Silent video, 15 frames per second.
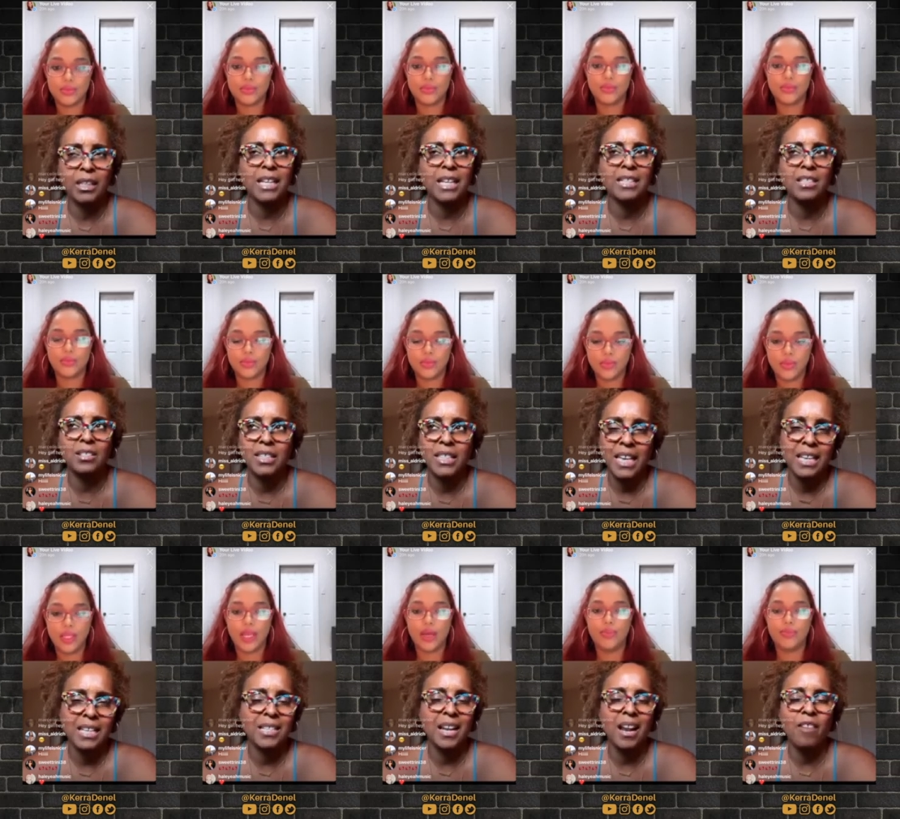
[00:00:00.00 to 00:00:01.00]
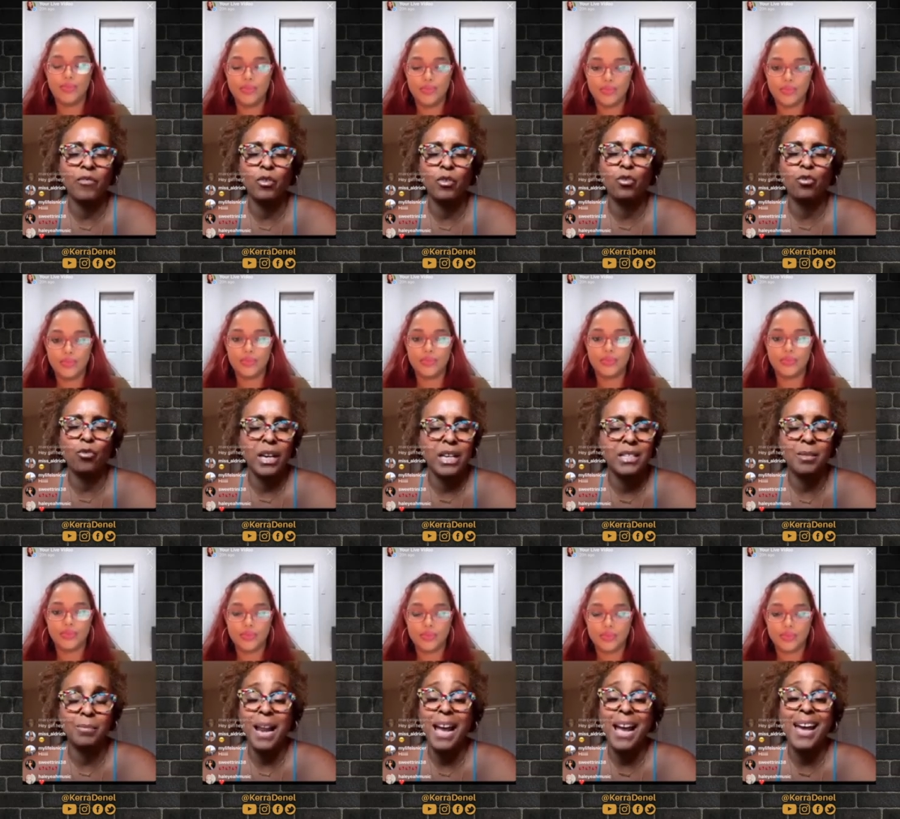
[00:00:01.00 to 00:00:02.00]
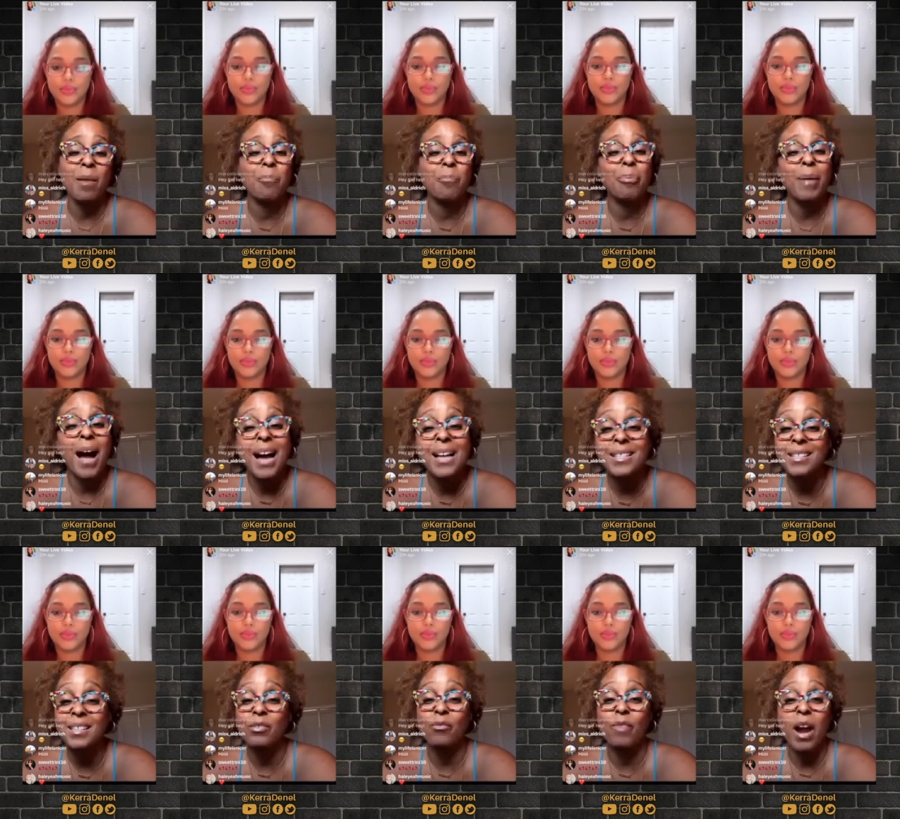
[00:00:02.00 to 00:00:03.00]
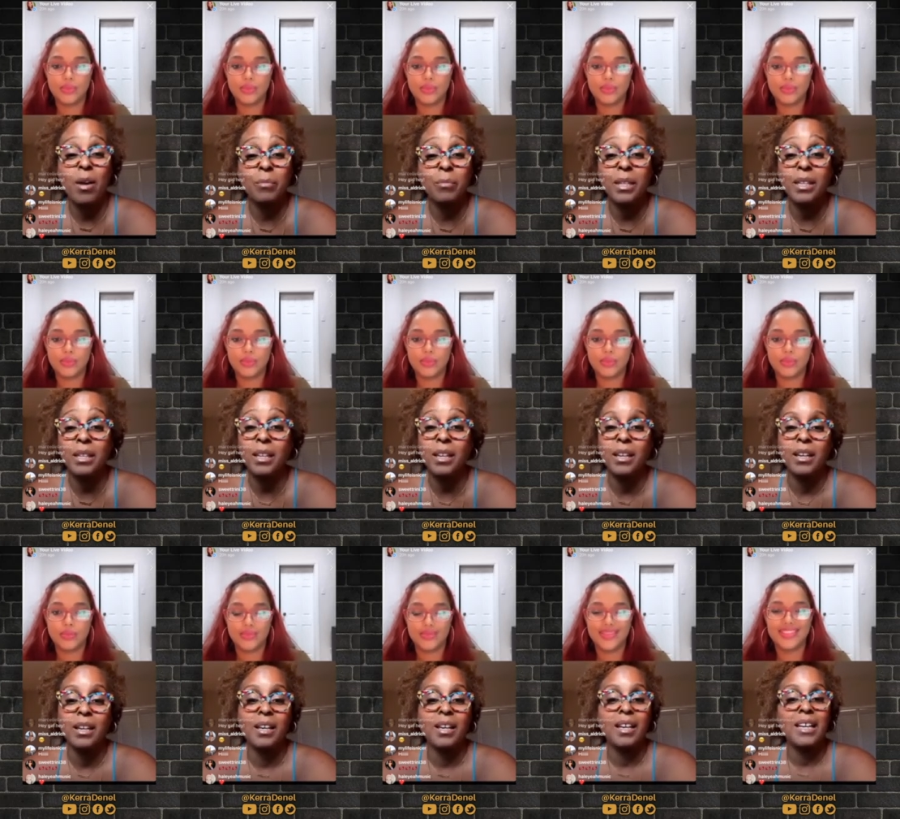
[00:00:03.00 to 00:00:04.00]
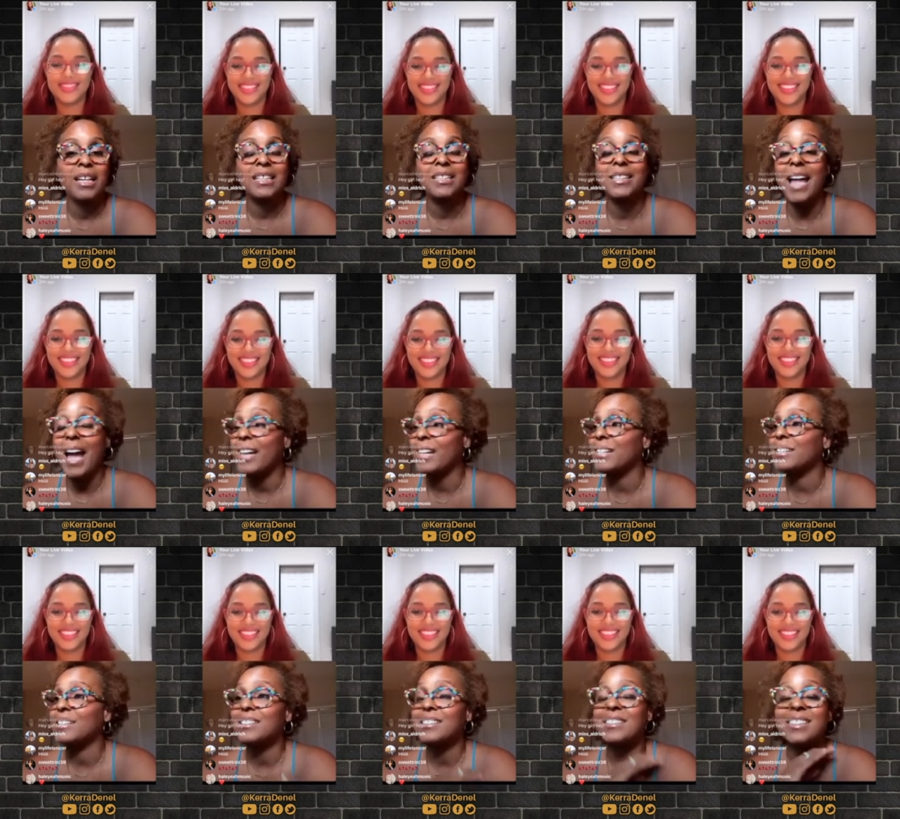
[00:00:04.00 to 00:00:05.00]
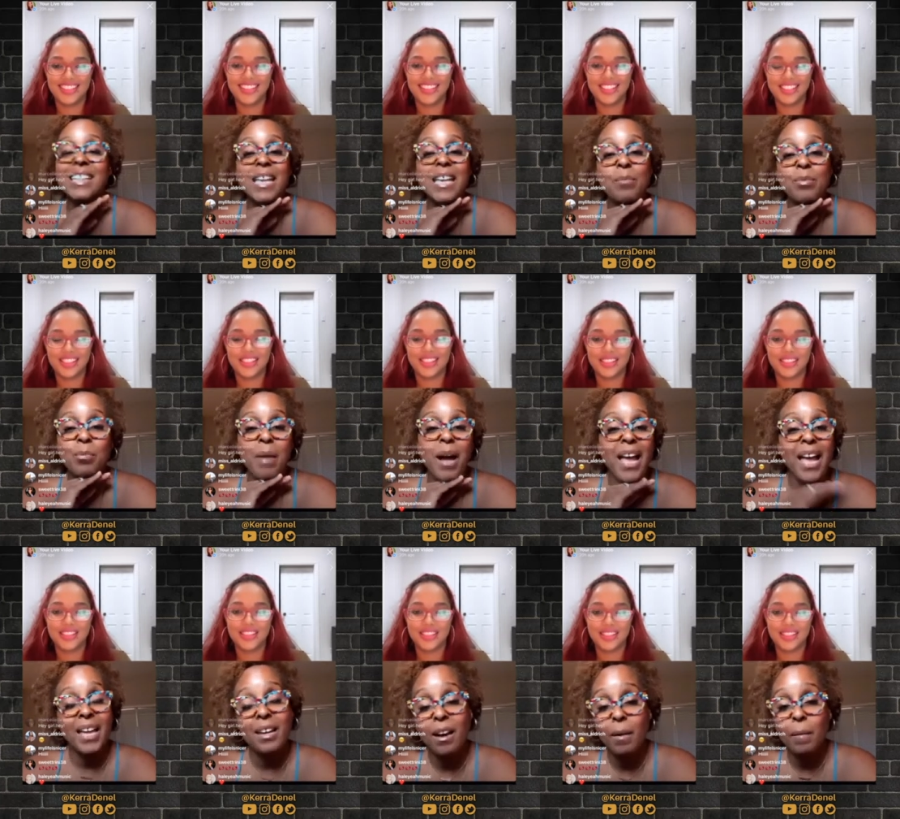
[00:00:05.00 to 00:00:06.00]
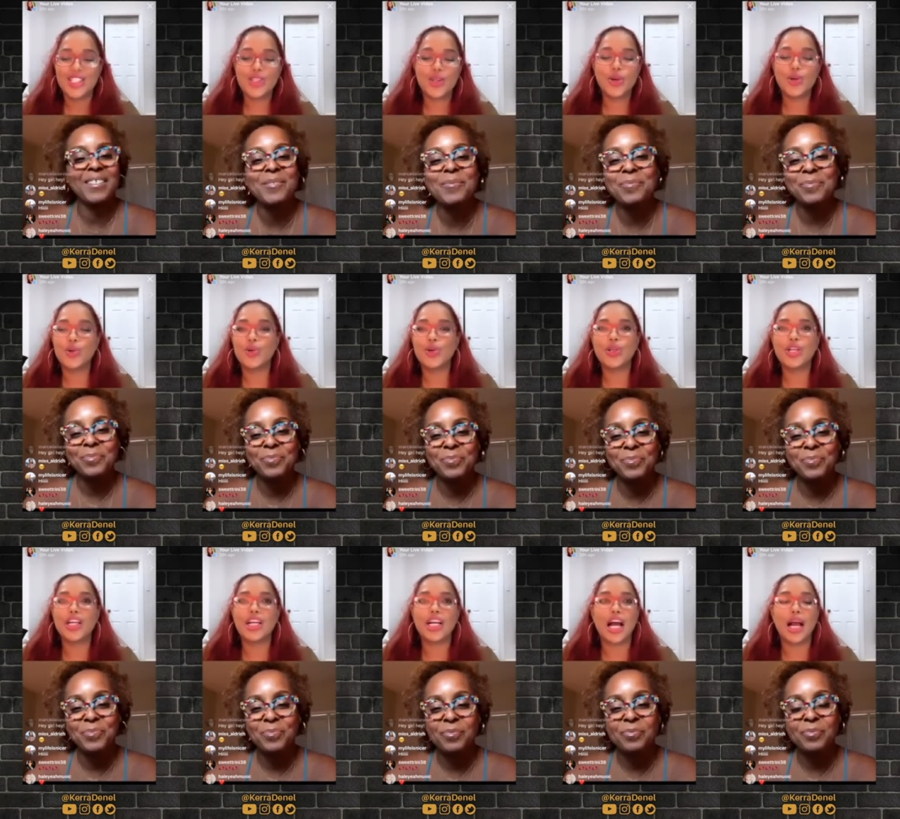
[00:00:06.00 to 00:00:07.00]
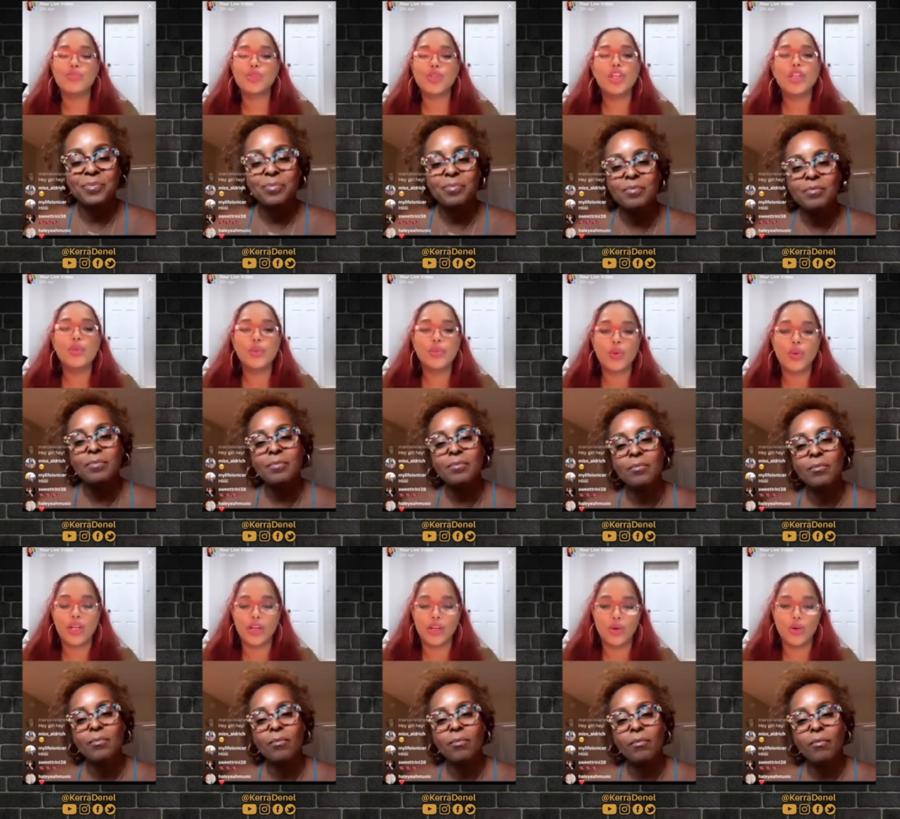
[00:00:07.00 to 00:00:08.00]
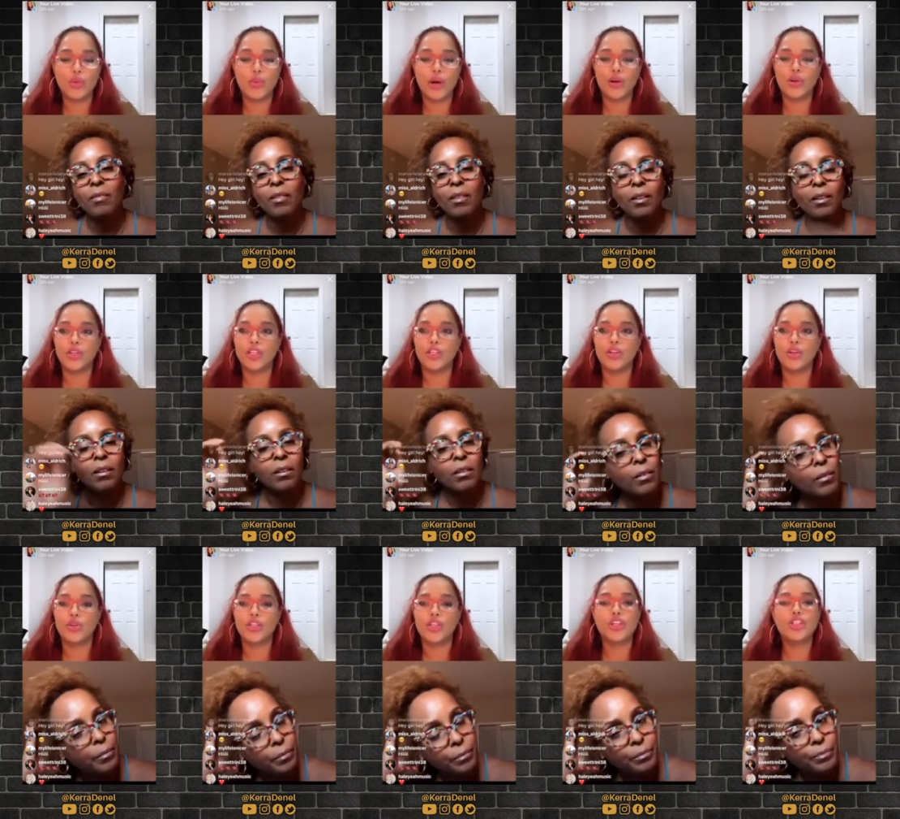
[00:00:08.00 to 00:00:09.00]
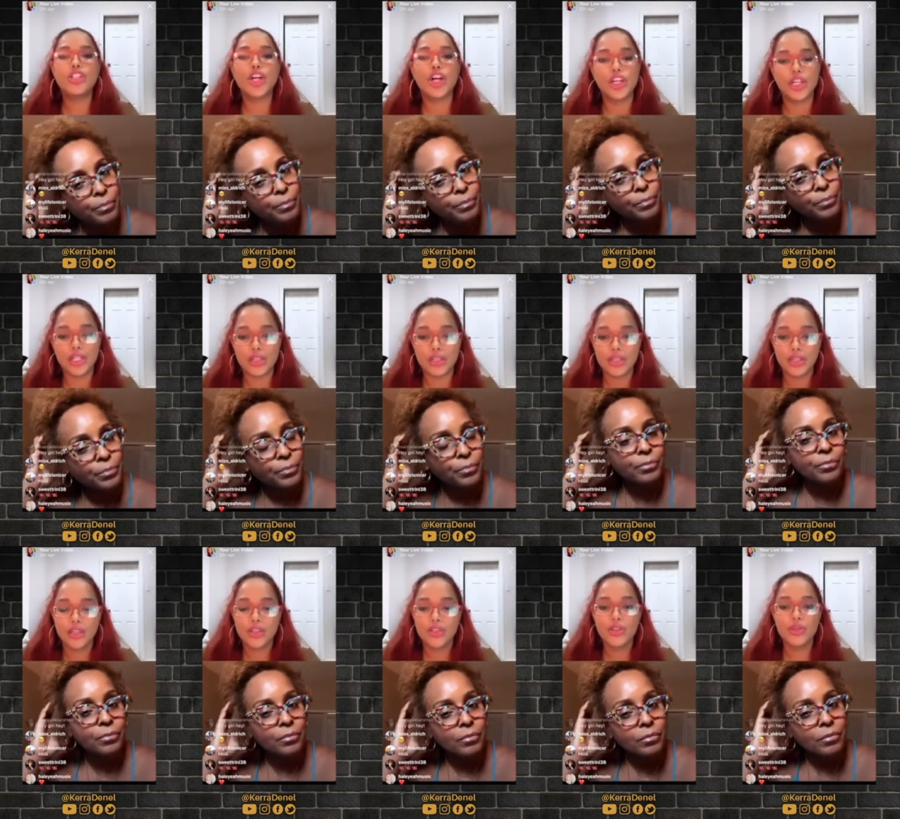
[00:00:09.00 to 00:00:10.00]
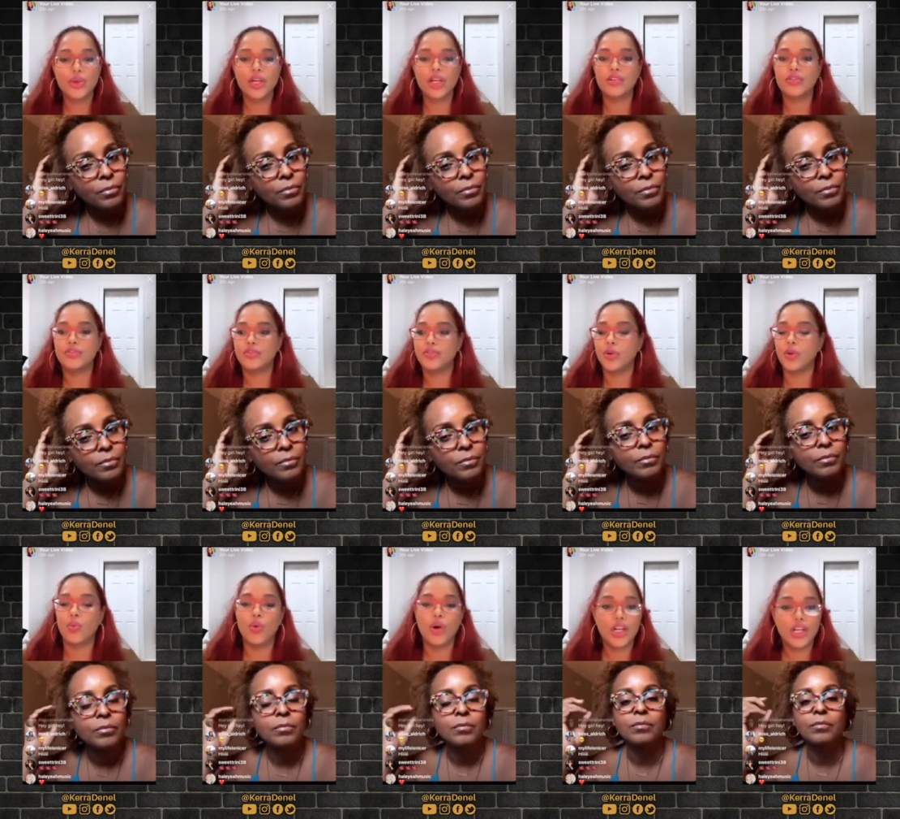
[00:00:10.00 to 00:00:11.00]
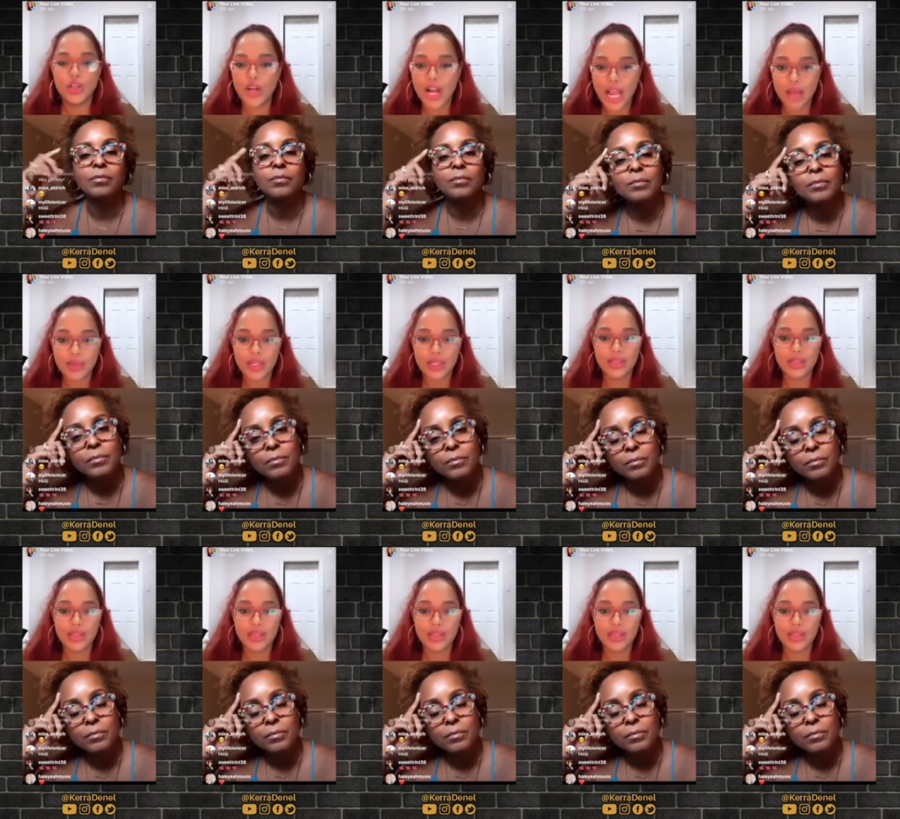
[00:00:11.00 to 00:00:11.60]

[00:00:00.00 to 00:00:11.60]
Speaker 1: this day, yep. I feel crazy, but I got a posse around me that keeps my head up.
Speaker 2: So I'm sure that people want to know about, you know, your journey. You have won a Grammy.